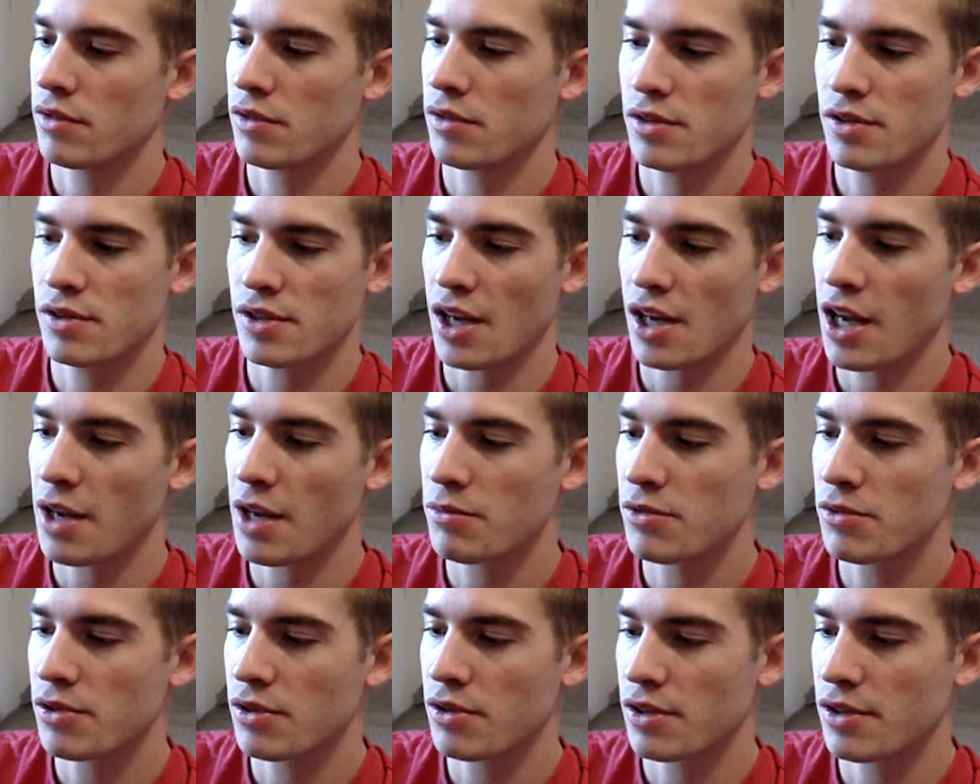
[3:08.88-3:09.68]

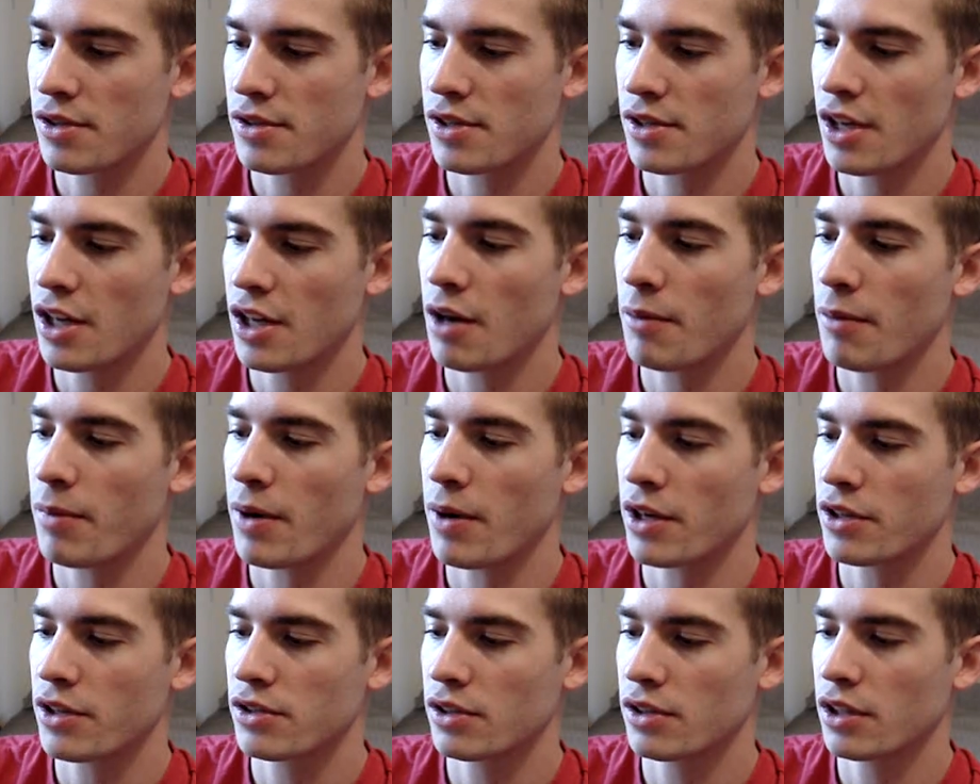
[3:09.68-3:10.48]
same sort of setup
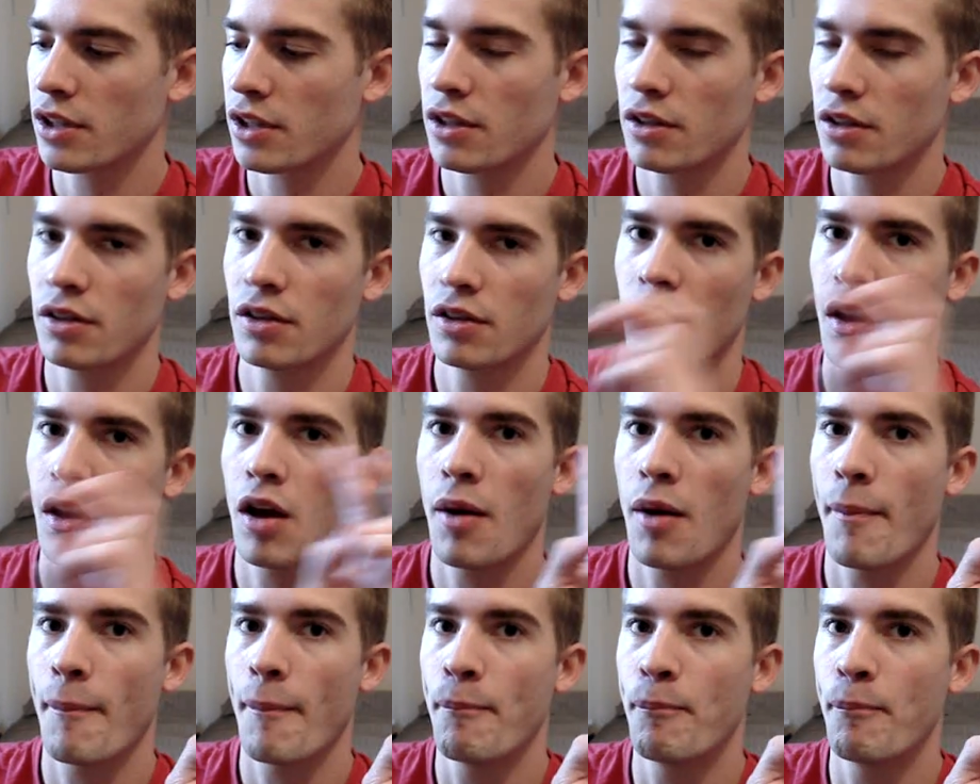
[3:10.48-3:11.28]
actually.
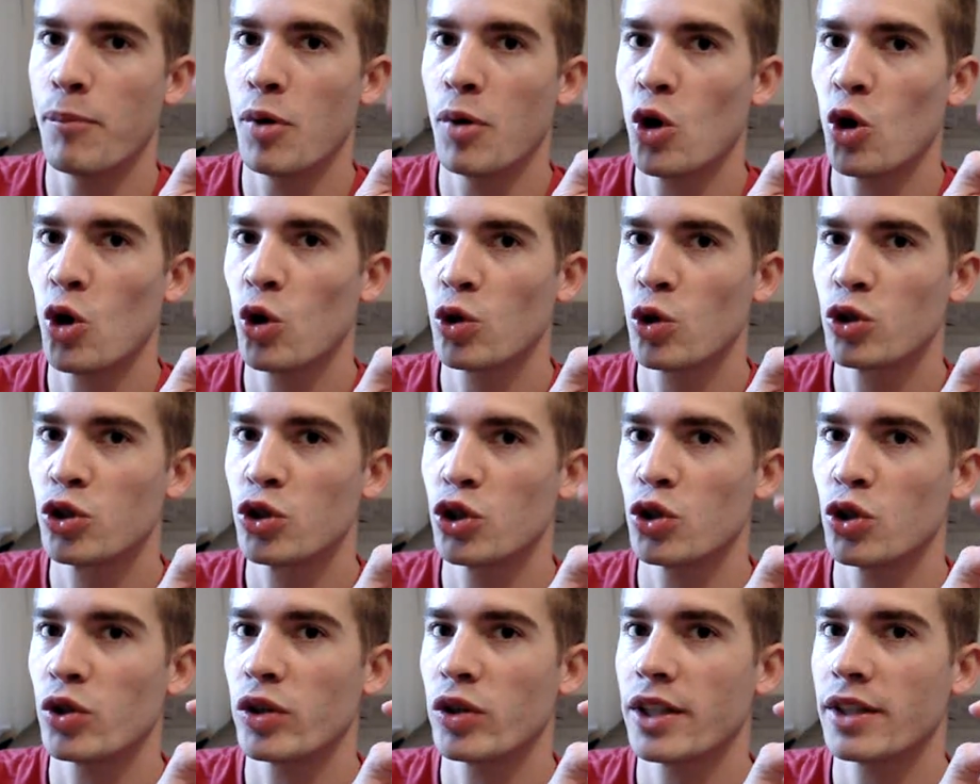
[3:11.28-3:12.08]
Ball
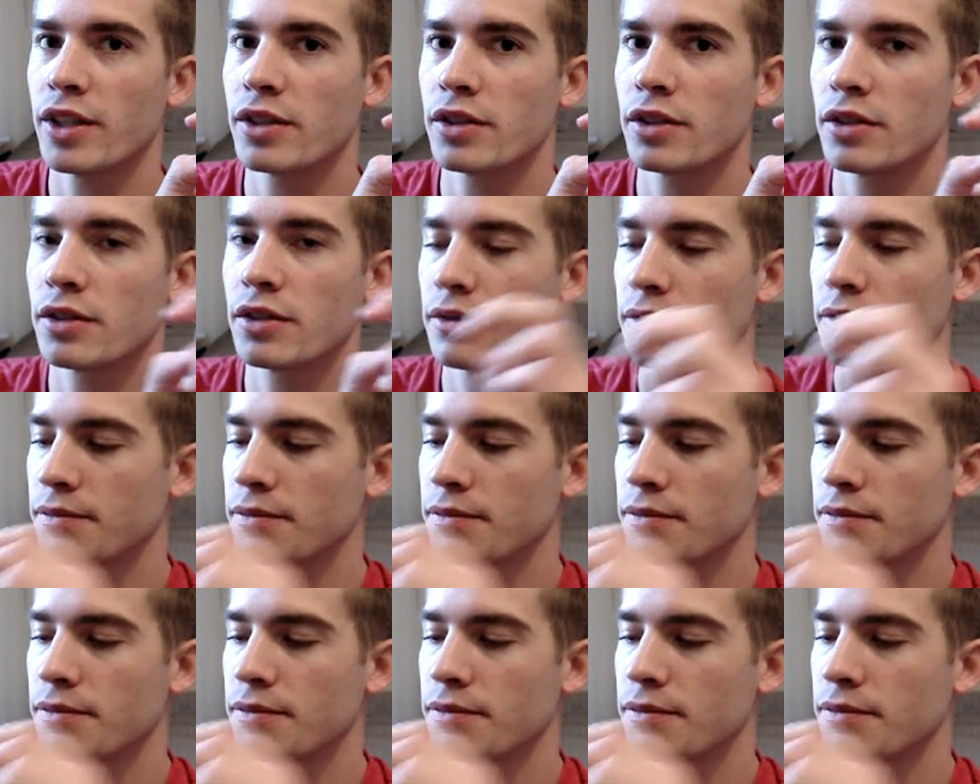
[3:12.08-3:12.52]
joint,